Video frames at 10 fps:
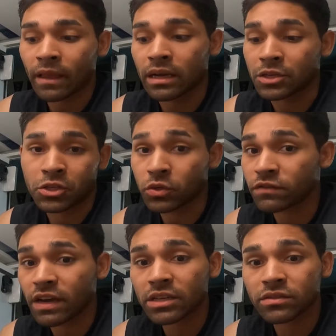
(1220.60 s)
It shoots
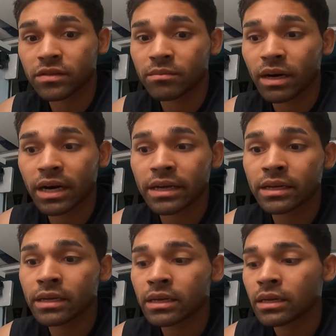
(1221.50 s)
faster than
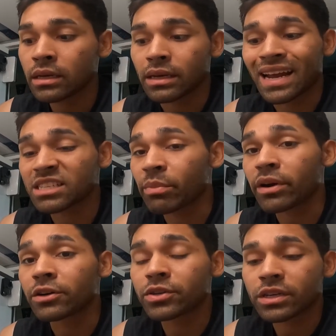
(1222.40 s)
mine. It has
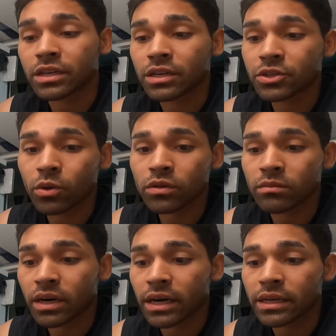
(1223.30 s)
better trigger control than
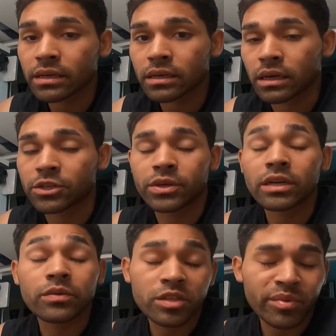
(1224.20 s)
mine,
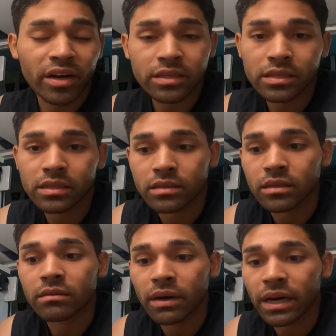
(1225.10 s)
trigger response
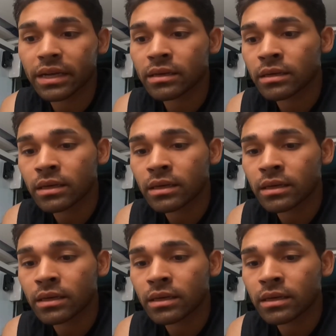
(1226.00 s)
than mine.